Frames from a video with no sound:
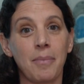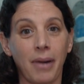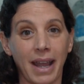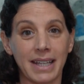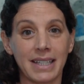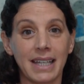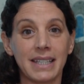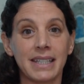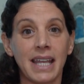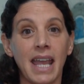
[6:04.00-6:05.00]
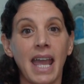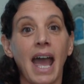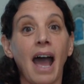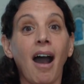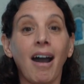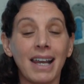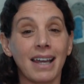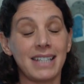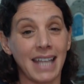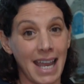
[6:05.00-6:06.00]
in practice,
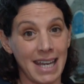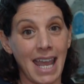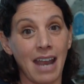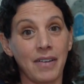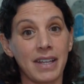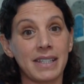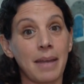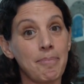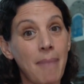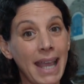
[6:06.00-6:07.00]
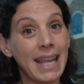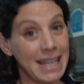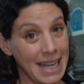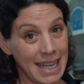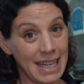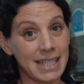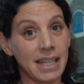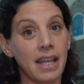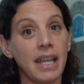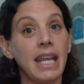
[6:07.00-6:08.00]
highlighting any areas that may need
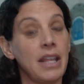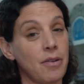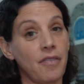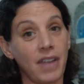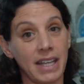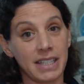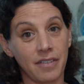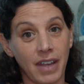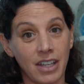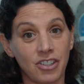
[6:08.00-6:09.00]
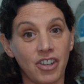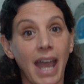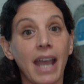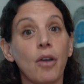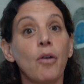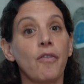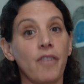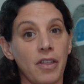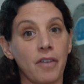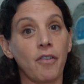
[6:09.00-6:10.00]
either a face-to-face check or
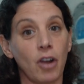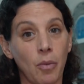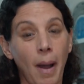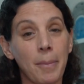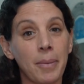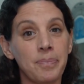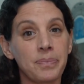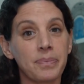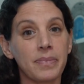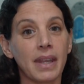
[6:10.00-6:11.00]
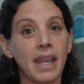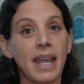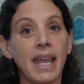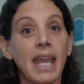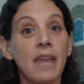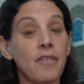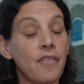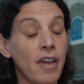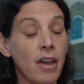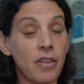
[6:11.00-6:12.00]
further follow-up. If a
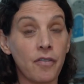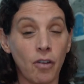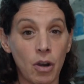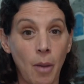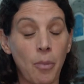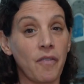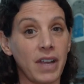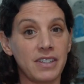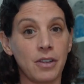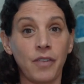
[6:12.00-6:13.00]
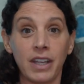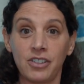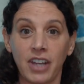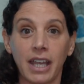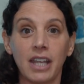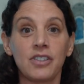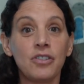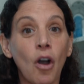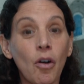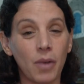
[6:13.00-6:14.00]
further follow-up or face-to-face check is
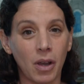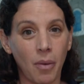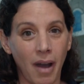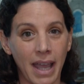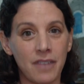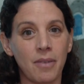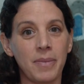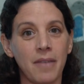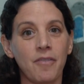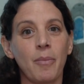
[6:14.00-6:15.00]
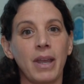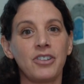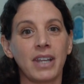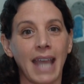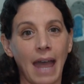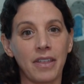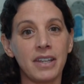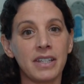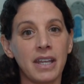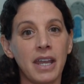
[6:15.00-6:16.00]
not required from the information
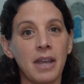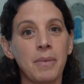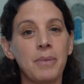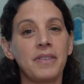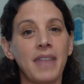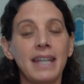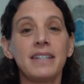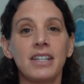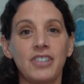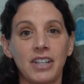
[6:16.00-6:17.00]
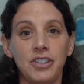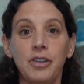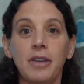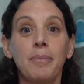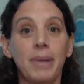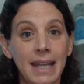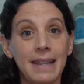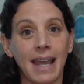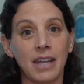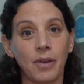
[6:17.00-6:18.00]
gathered, we would then suggest you complete
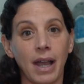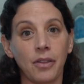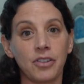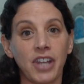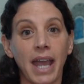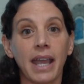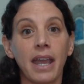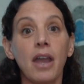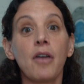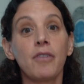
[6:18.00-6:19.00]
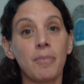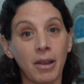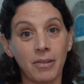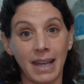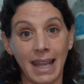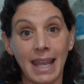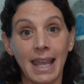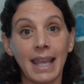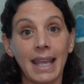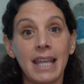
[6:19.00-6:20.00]
the annual health check remotely,
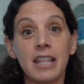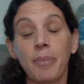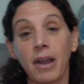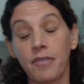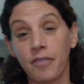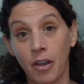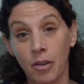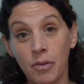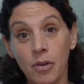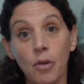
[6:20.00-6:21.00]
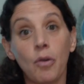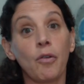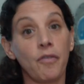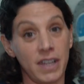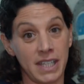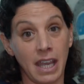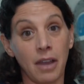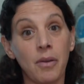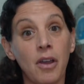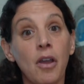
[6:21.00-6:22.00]
either by phone or
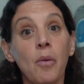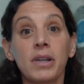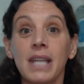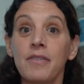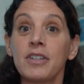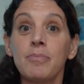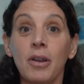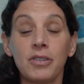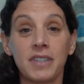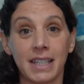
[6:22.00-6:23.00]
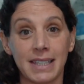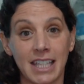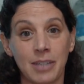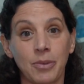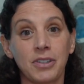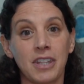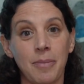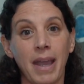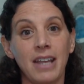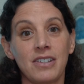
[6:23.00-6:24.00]
video, whatever's most accessible to the
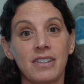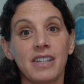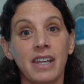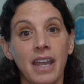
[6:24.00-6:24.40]
patient.